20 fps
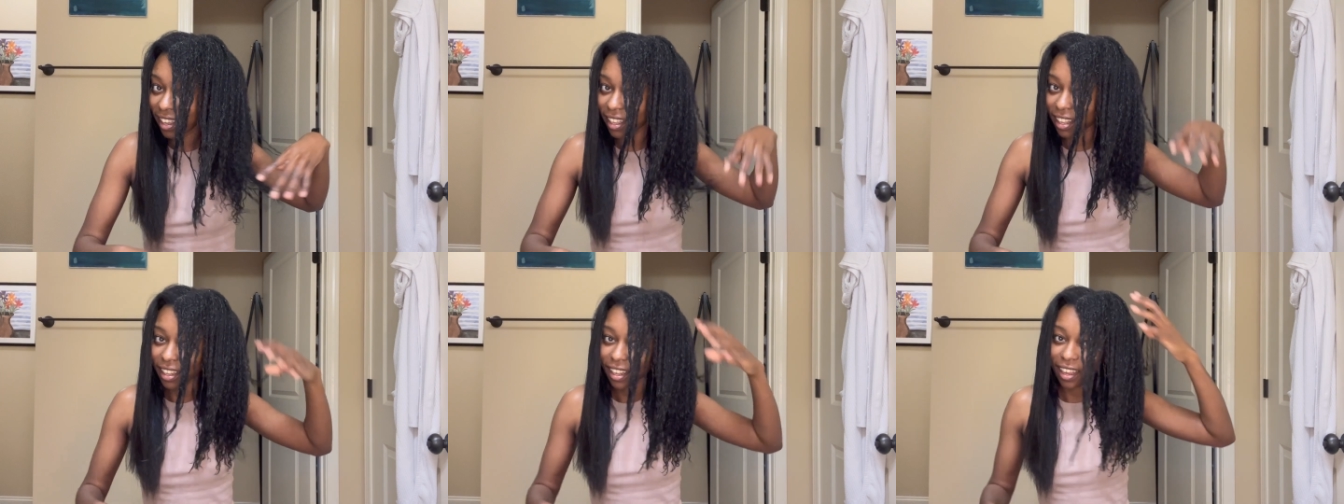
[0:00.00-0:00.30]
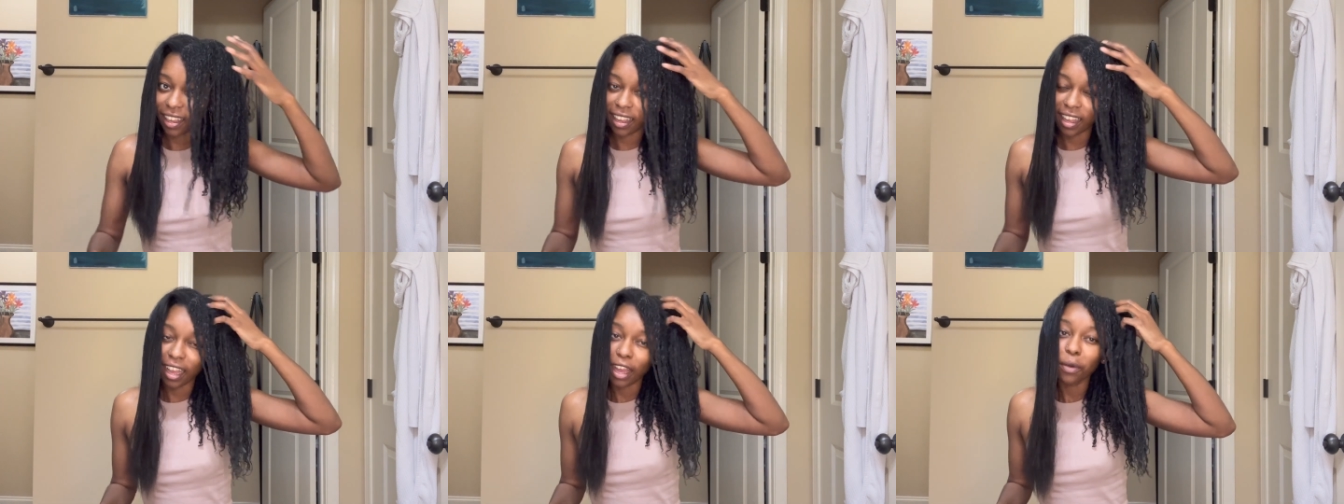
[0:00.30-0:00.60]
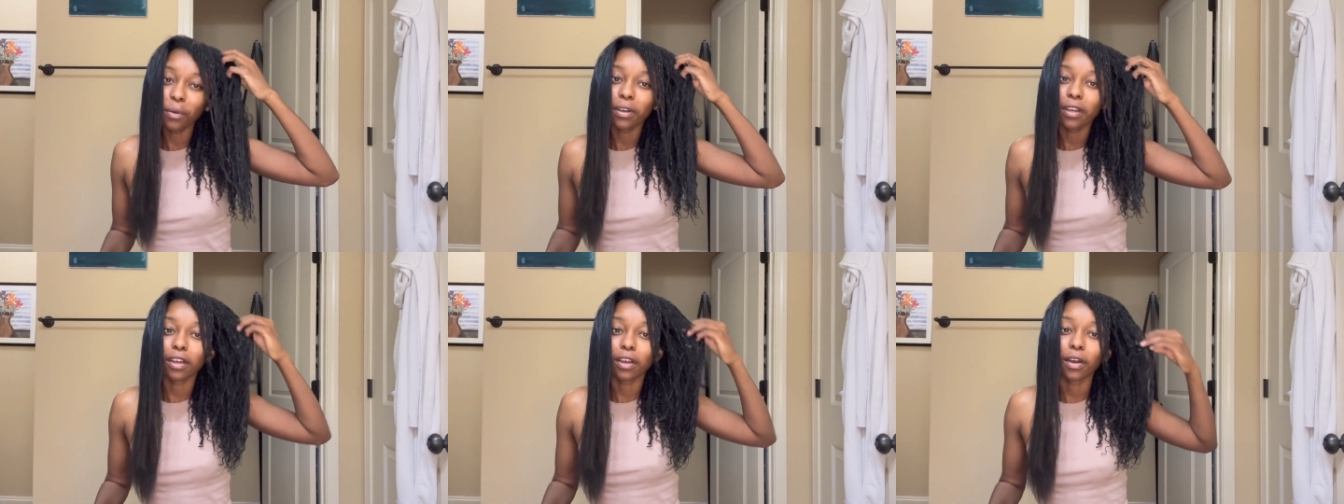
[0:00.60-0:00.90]
Like, I
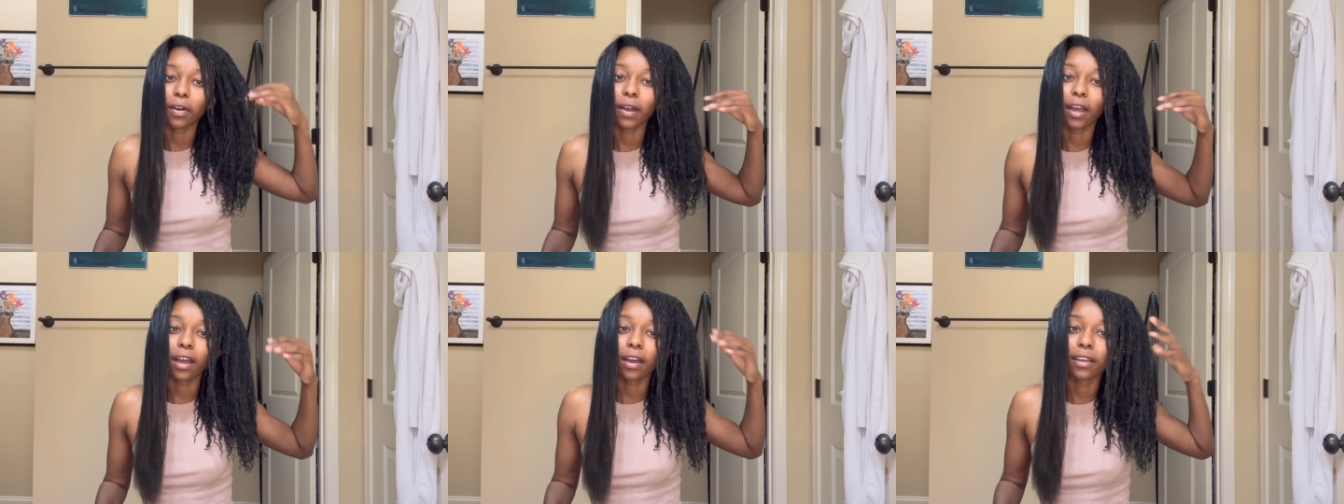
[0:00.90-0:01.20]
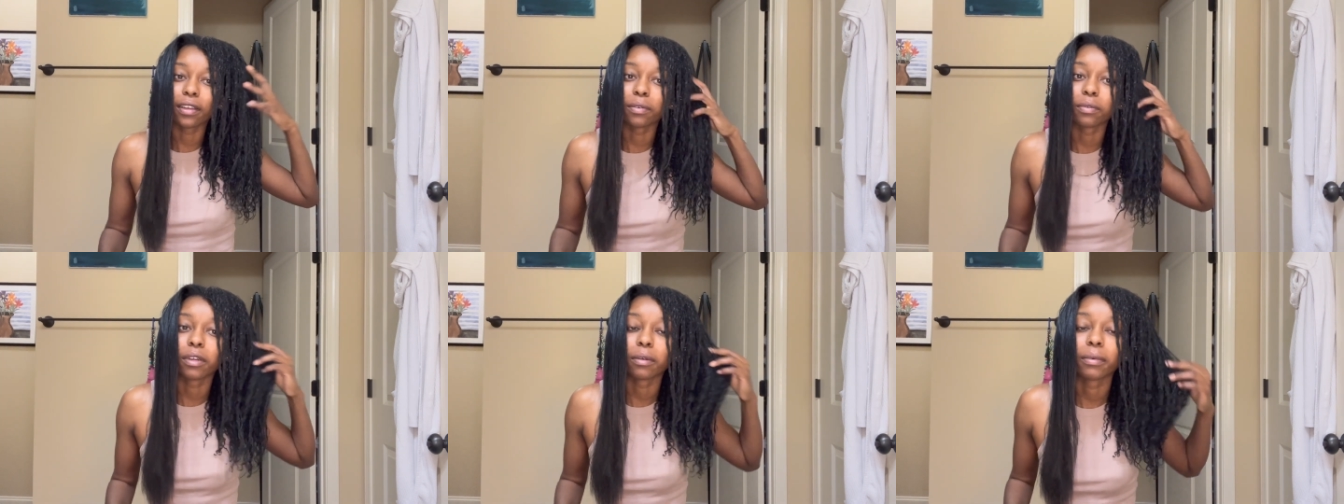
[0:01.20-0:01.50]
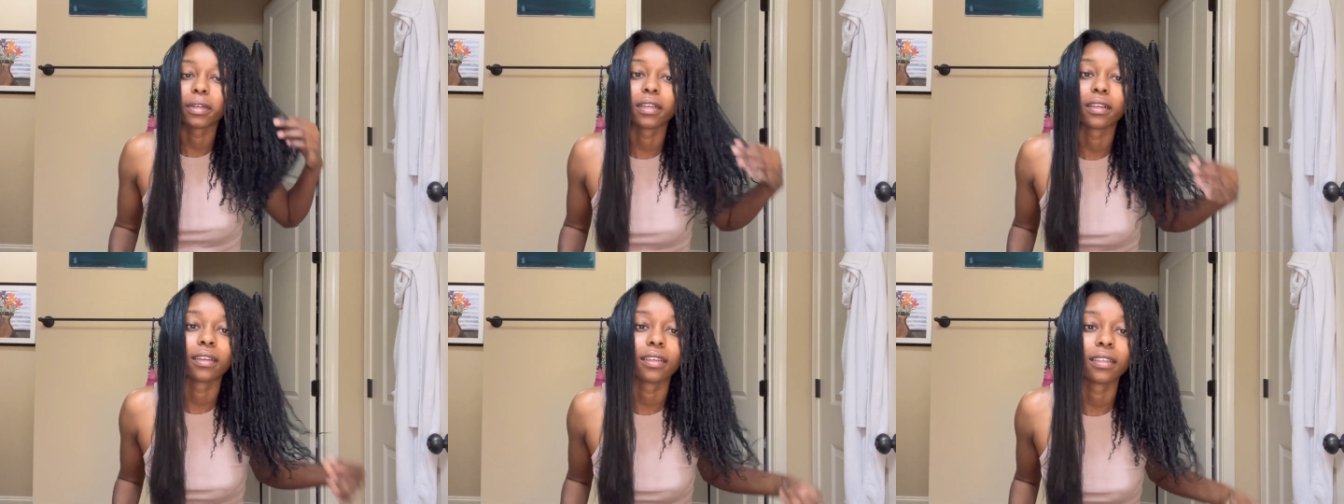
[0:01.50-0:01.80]
would go out and wear
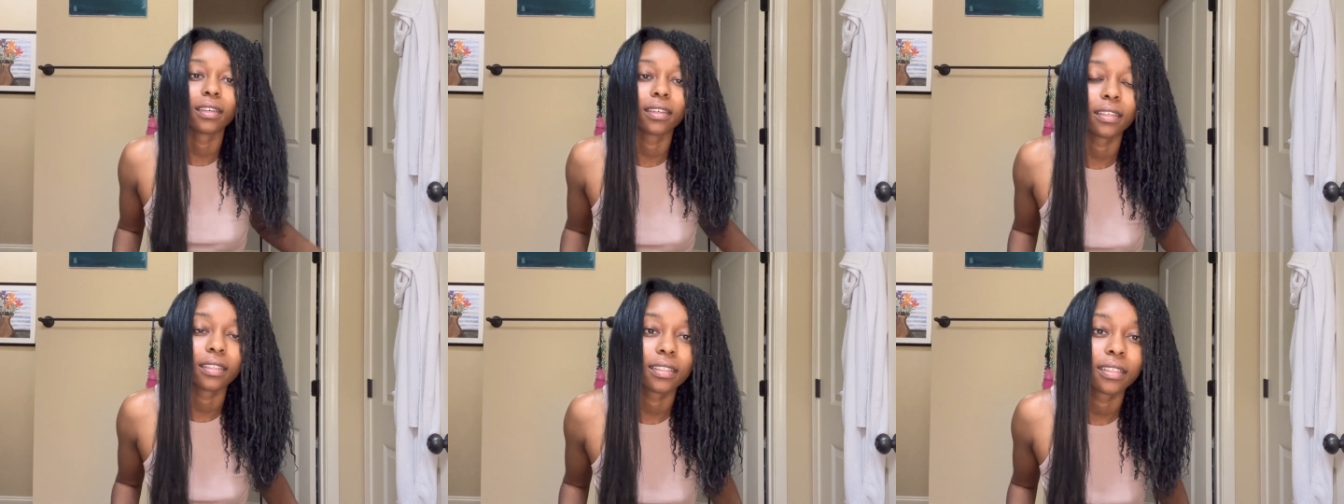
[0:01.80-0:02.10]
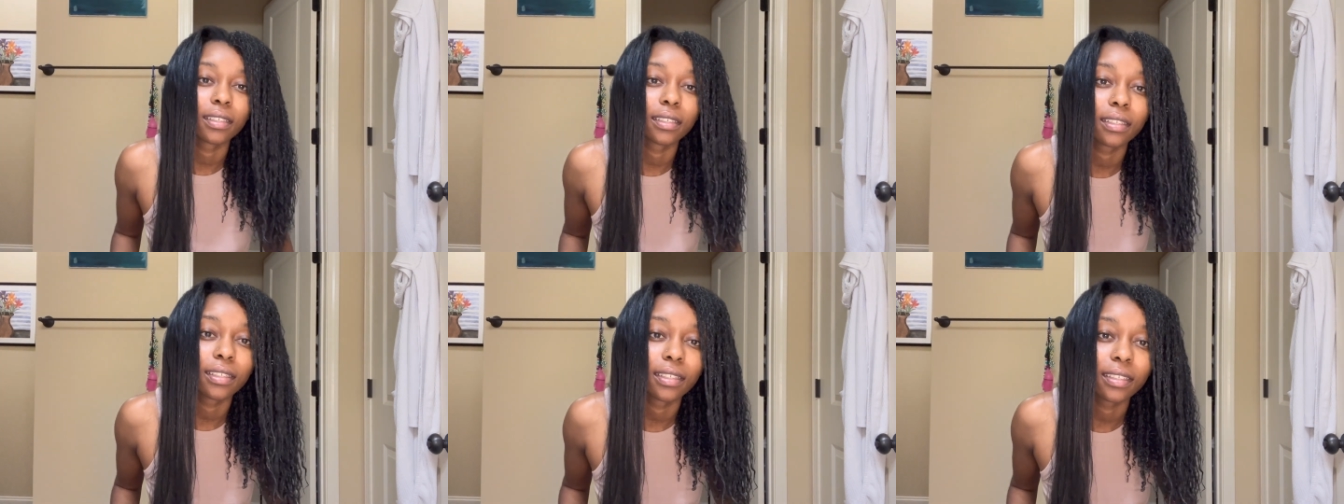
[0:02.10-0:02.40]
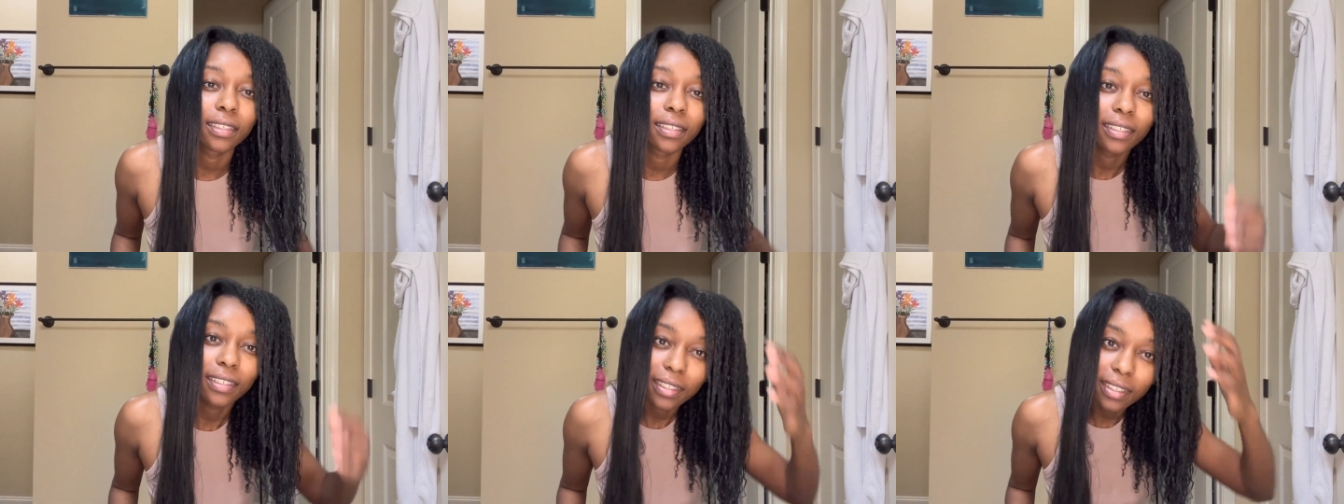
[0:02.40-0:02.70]
my hair like
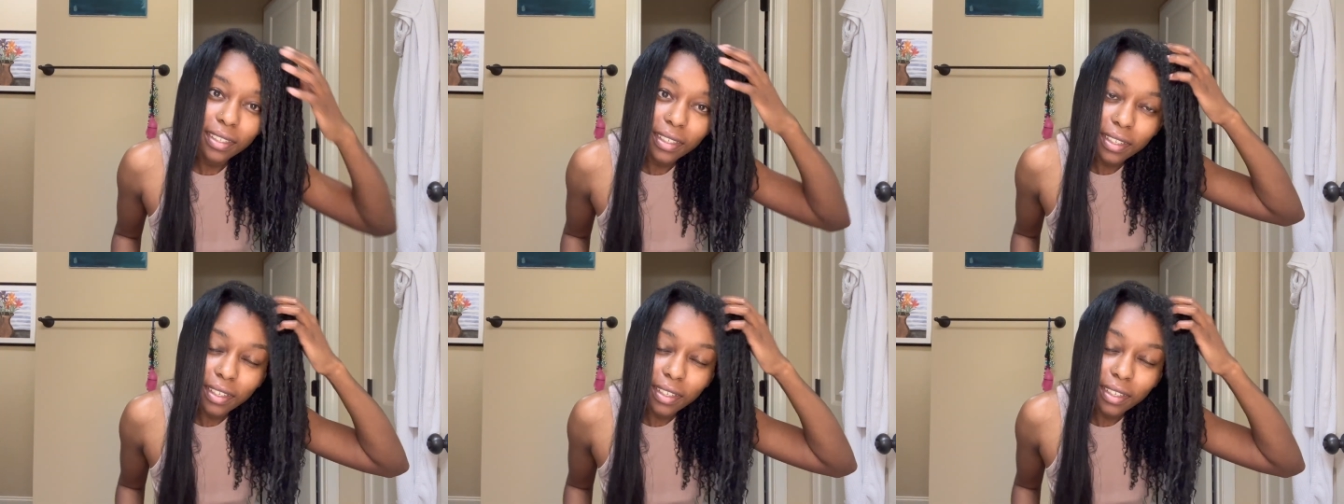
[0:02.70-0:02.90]
this.